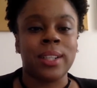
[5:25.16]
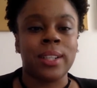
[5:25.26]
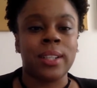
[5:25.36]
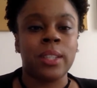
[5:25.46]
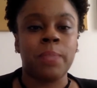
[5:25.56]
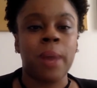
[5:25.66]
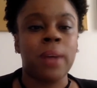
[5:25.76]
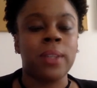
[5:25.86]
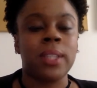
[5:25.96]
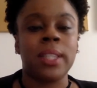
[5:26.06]

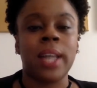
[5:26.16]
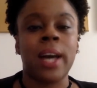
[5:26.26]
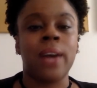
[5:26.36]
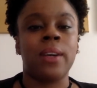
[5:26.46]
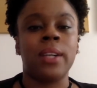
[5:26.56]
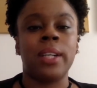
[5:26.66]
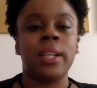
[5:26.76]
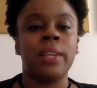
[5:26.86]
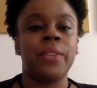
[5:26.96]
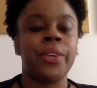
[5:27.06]
spouse is not on
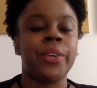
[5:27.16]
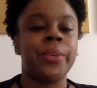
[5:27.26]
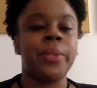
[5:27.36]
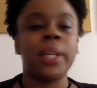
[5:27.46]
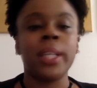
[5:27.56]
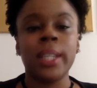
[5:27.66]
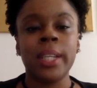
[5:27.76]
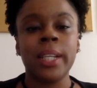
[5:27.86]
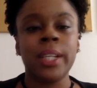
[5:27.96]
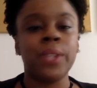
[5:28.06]
any of your
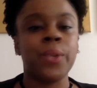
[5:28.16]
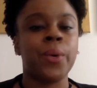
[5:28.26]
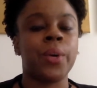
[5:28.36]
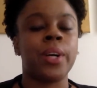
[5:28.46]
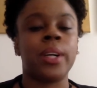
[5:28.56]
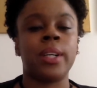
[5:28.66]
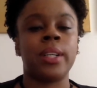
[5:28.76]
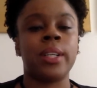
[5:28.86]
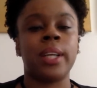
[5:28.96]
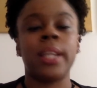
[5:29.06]
utilities, or
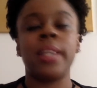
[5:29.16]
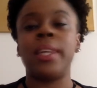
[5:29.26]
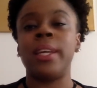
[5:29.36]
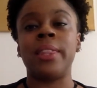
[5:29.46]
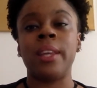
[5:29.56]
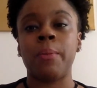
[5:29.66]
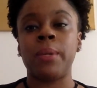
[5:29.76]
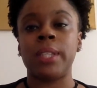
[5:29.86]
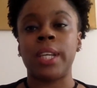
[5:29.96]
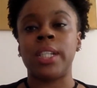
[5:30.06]
anything in their
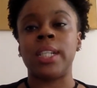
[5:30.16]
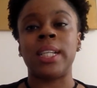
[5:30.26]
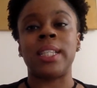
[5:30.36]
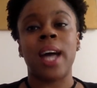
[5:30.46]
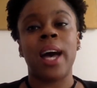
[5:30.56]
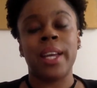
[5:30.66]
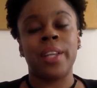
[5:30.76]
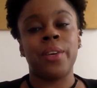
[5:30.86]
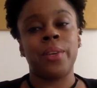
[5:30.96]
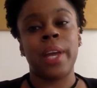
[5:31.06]
possession is not
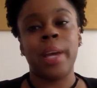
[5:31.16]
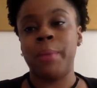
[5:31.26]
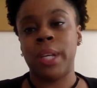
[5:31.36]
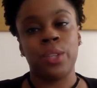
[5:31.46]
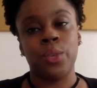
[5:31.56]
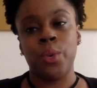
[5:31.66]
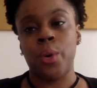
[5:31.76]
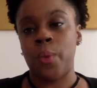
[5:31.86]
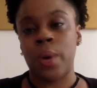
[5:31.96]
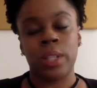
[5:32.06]
in your name, because you
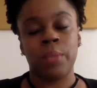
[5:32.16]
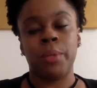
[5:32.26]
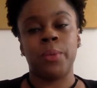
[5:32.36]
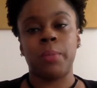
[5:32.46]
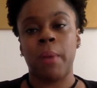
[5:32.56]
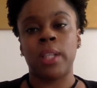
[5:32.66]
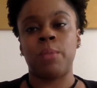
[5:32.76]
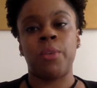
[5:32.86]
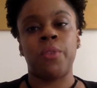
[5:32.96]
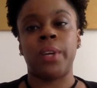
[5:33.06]
don't want to be
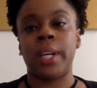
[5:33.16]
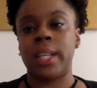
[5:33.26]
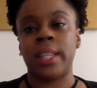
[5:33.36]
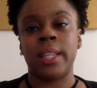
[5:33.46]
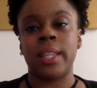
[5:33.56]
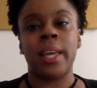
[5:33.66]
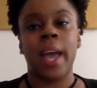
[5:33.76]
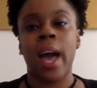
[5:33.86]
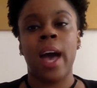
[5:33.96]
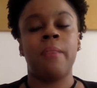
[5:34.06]
responsible for anything that they
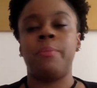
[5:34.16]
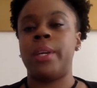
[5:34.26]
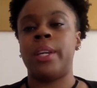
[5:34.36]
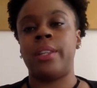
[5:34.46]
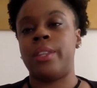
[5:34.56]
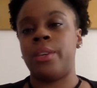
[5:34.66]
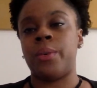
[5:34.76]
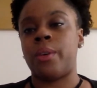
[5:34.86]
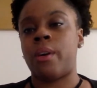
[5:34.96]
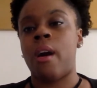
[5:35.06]
have, be it,
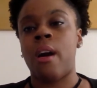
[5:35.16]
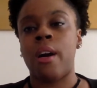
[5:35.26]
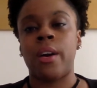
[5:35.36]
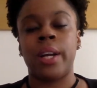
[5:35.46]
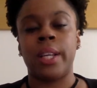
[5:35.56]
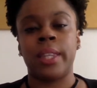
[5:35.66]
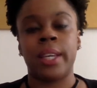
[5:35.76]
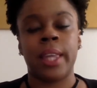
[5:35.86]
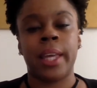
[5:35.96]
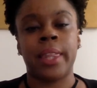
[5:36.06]
a car or
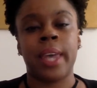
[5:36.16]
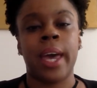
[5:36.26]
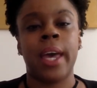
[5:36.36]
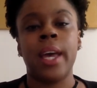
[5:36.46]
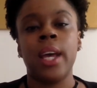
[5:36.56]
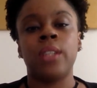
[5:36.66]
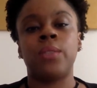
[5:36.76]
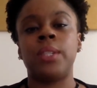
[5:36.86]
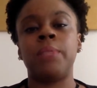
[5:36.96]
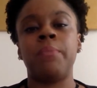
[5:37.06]
anything like that.
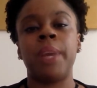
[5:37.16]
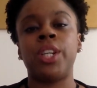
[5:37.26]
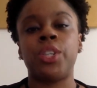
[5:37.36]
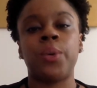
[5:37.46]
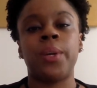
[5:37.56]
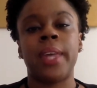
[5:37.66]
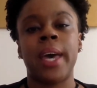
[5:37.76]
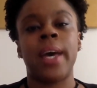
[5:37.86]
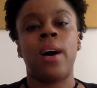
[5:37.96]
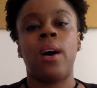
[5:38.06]
So just make sure
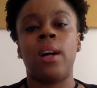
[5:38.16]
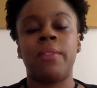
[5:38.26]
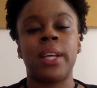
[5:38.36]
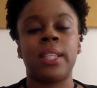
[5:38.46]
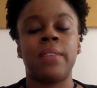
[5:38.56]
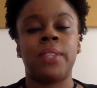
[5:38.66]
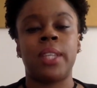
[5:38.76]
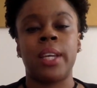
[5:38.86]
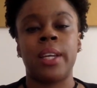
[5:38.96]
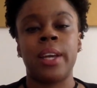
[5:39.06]
that all that stuff is
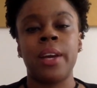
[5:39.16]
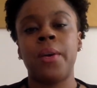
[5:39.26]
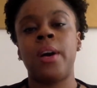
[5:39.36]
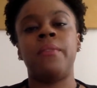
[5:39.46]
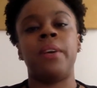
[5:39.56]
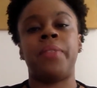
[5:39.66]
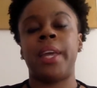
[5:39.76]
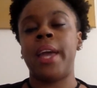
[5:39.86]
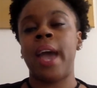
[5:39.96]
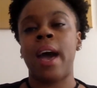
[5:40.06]
taken care of. If
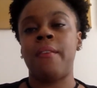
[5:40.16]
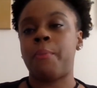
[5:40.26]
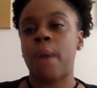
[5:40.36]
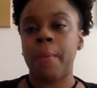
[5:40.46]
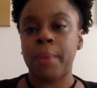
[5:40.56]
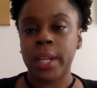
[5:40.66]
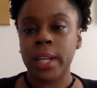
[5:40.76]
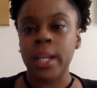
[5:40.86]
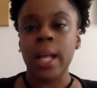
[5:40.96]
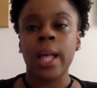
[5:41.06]
they have a property,